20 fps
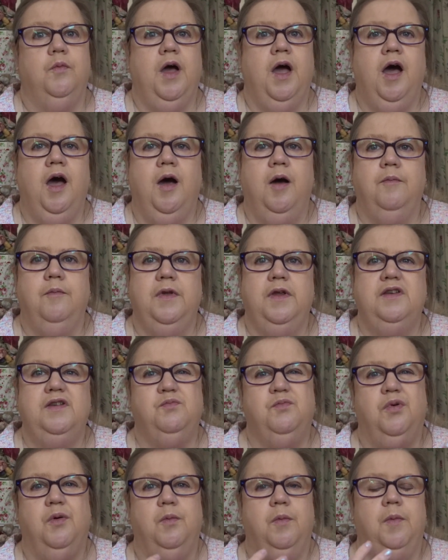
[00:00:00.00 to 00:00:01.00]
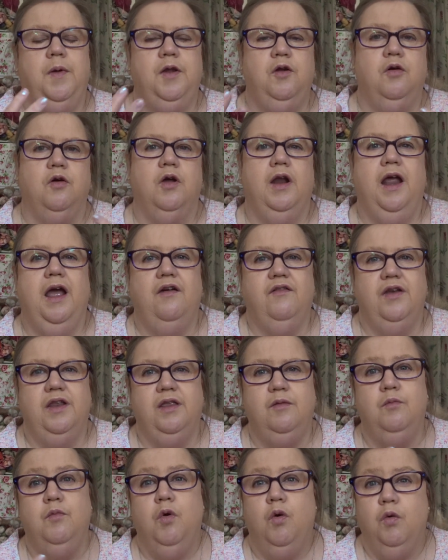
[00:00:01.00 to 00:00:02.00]
It's probably not going to have
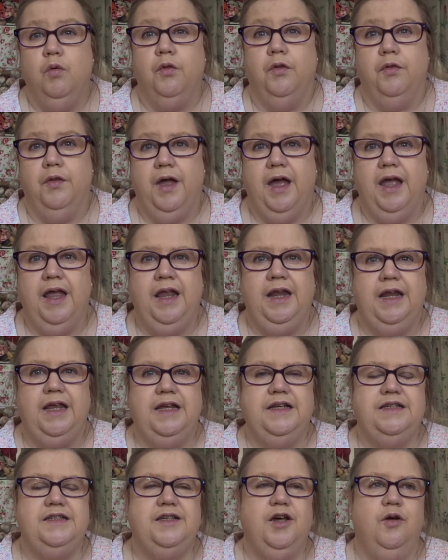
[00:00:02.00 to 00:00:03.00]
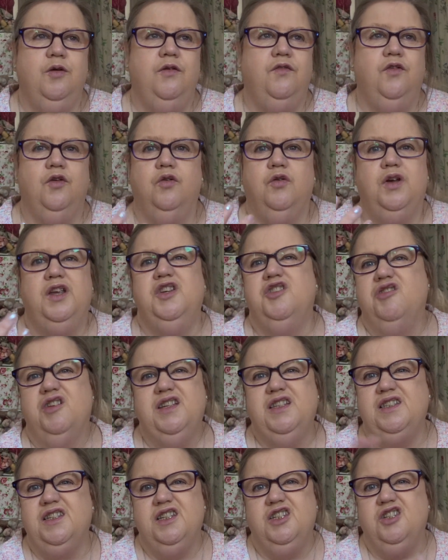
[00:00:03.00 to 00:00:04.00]
anything more than that in it, so if you're not
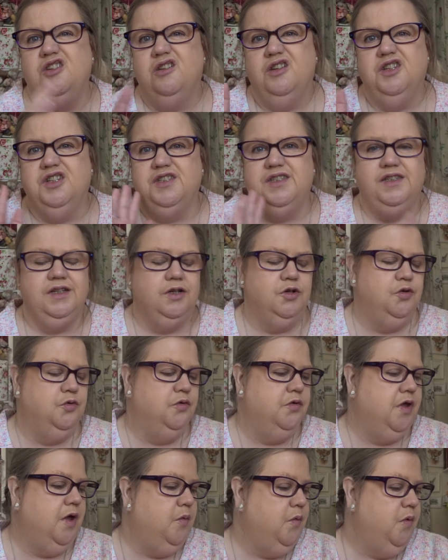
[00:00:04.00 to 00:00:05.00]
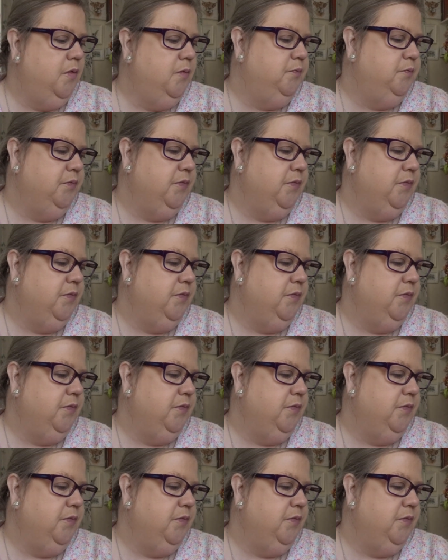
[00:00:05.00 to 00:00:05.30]
interested you can just ignore that one.